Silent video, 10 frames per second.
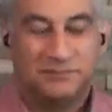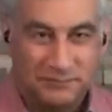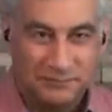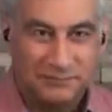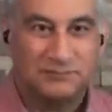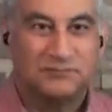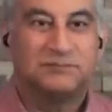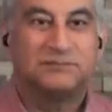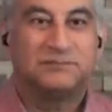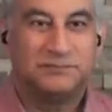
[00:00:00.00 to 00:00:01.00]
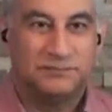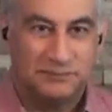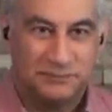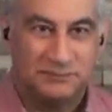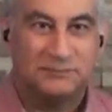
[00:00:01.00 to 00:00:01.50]

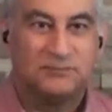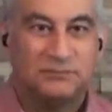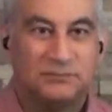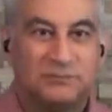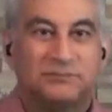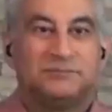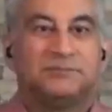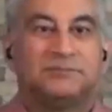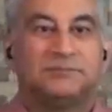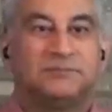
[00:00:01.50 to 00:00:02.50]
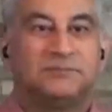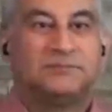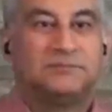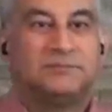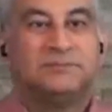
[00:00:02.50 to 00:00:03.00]

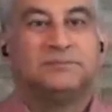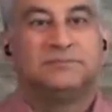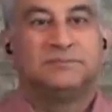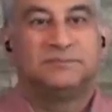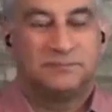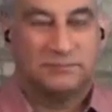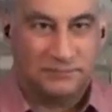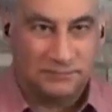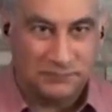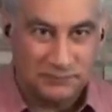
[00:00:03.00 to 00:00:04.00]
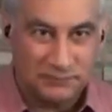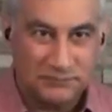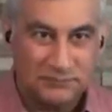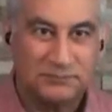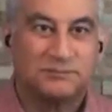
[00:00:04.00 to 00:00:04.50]

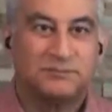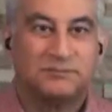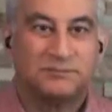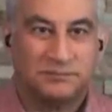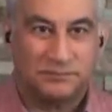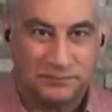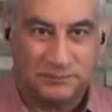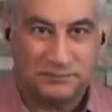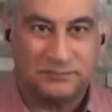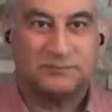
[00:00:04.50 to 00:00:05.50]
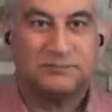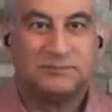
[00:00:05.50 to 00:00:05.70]
This person isn't speaking.